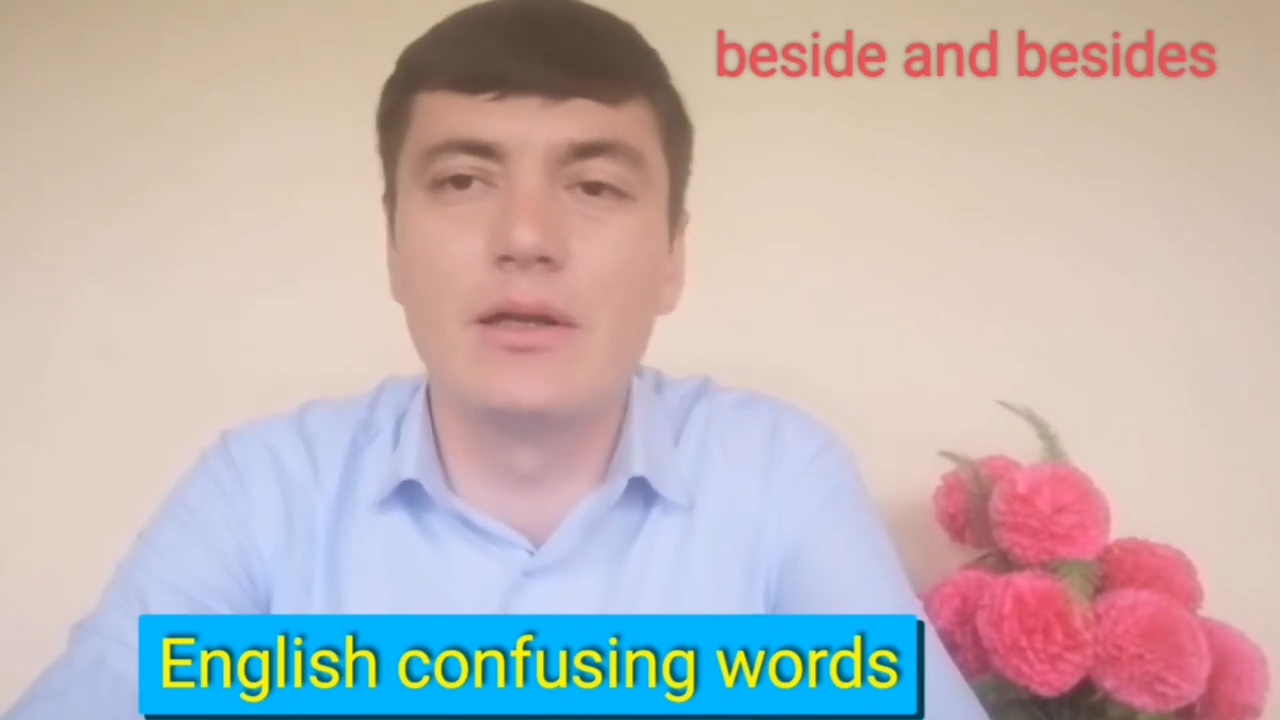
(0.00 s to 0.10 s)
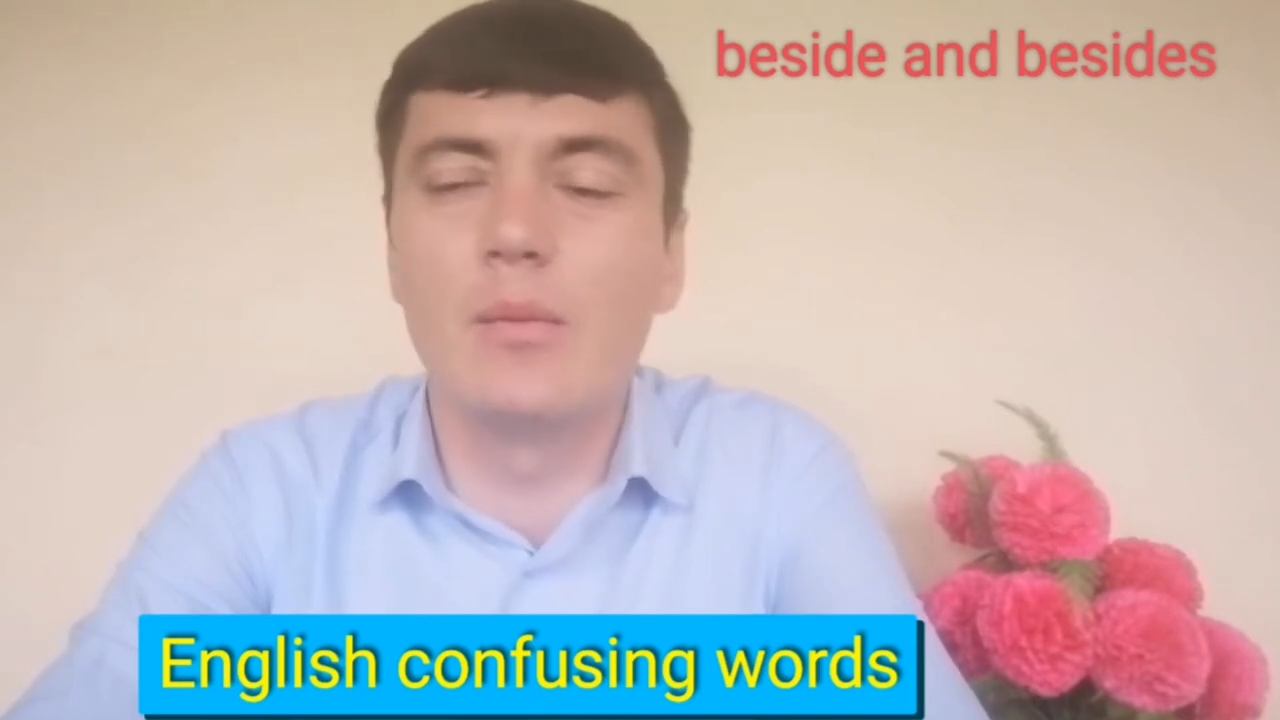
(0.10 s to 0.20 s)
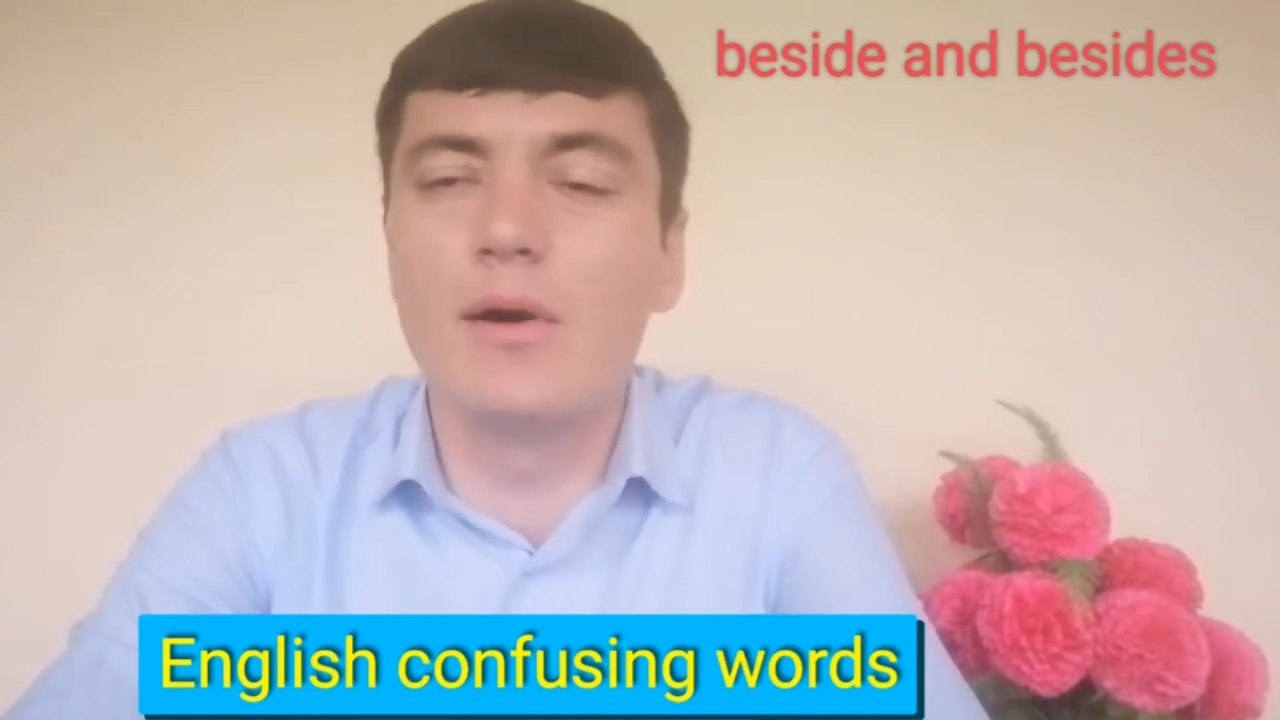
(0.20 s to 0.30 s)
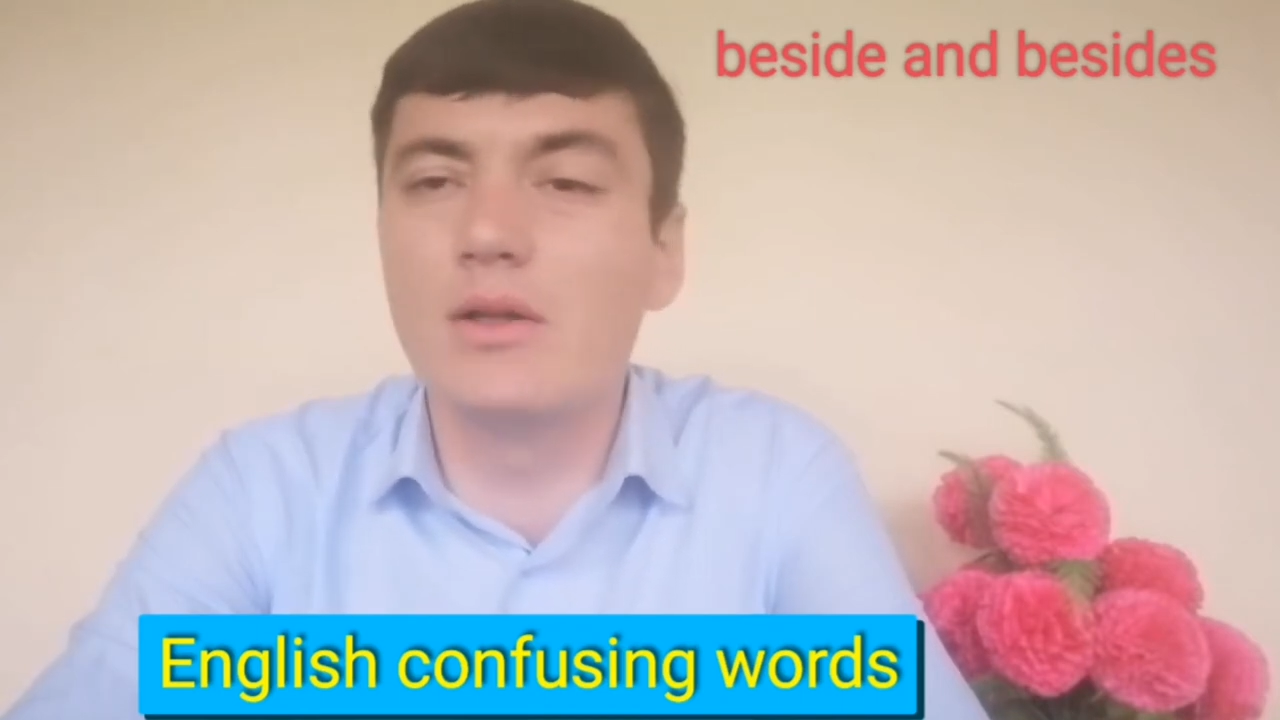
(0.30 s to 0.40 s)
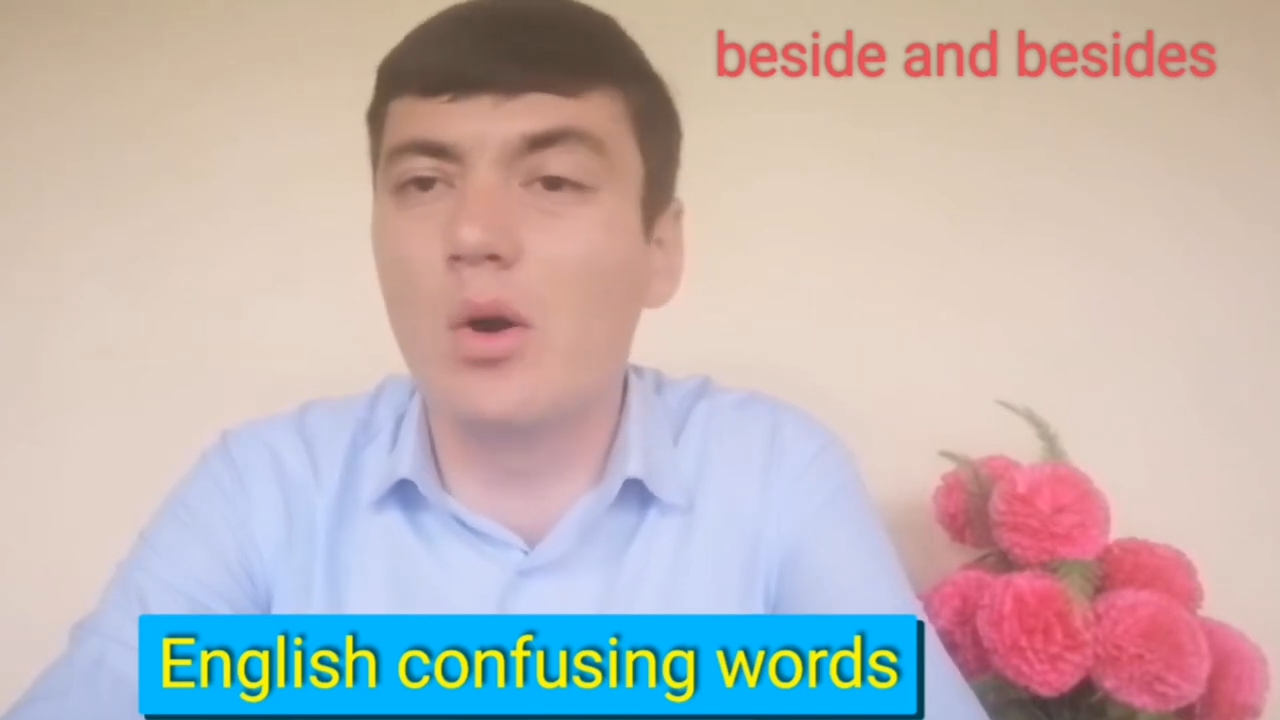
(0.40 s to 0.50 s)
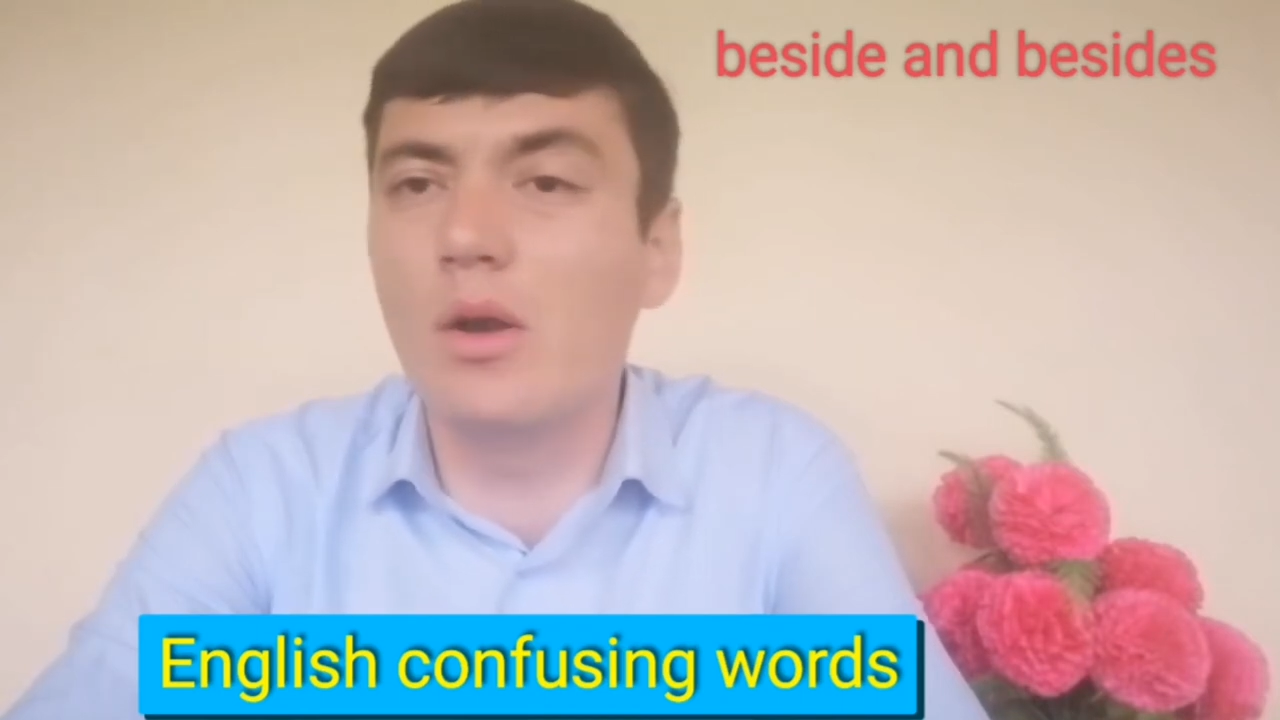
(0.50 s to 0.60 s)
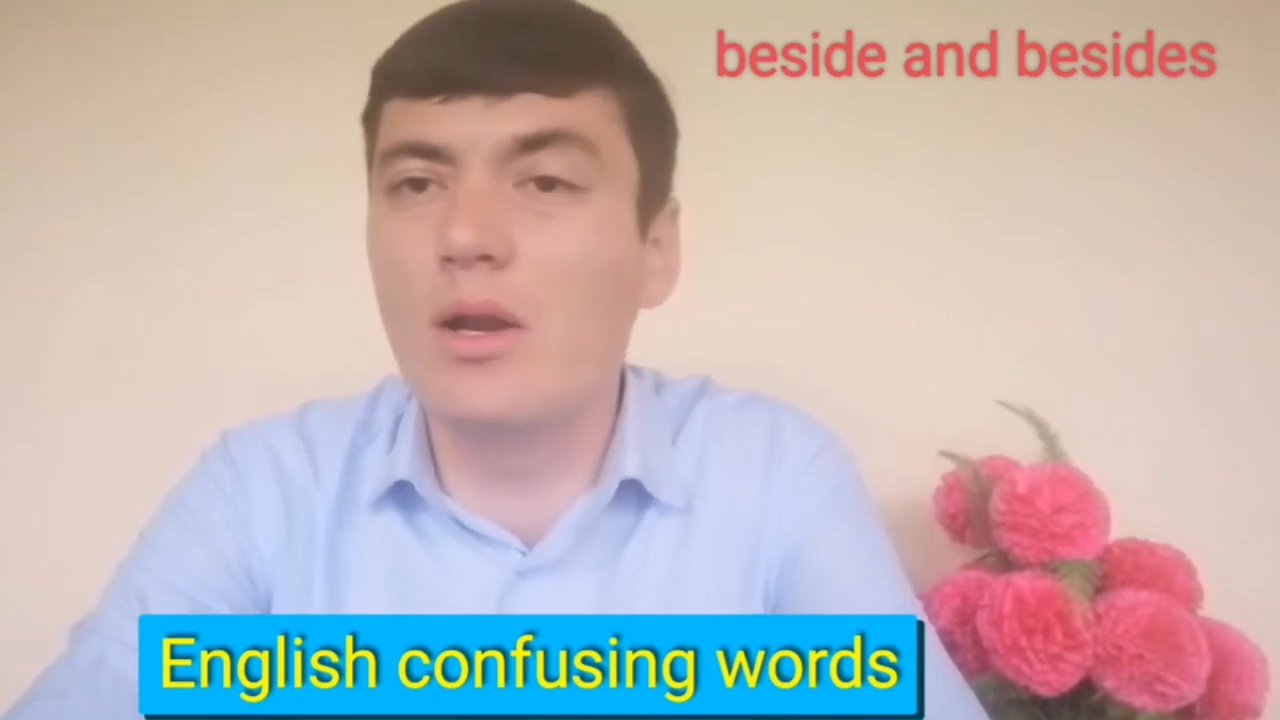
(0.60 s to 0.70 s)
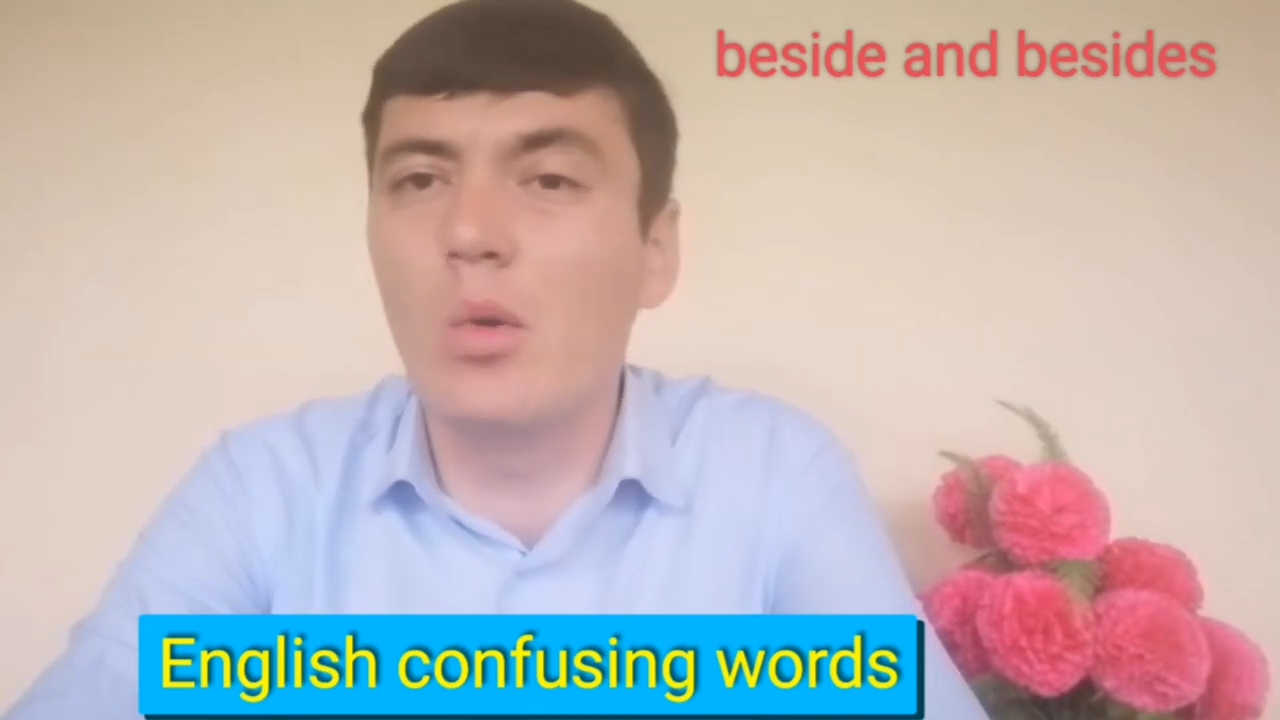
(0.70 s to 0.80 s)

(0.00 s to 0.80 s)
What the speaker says: but only